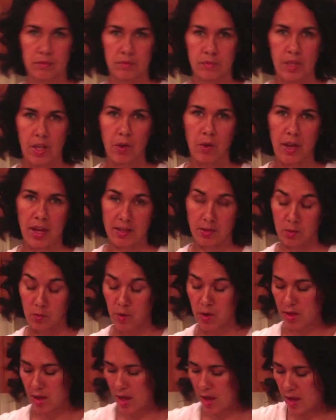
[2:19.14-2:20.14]
Okay, so
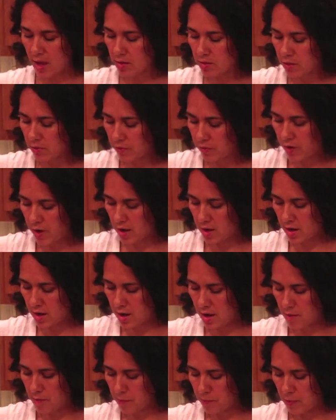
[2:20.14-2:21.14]
while the eggs are frying
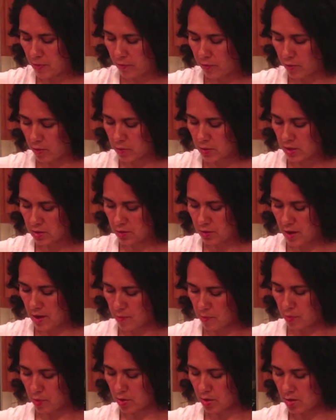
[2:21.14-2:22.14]
up before we
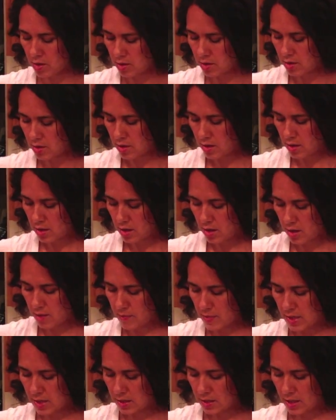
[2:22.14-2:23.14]
scramble, I'm
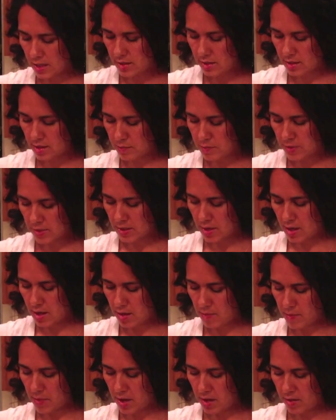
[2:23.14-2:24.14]
going to dice up
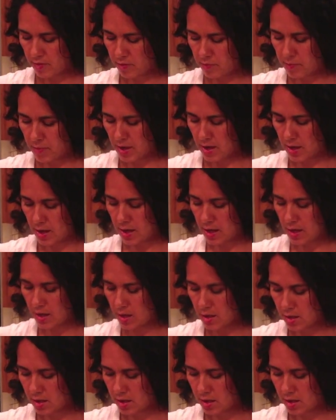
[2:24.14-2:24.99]
some of my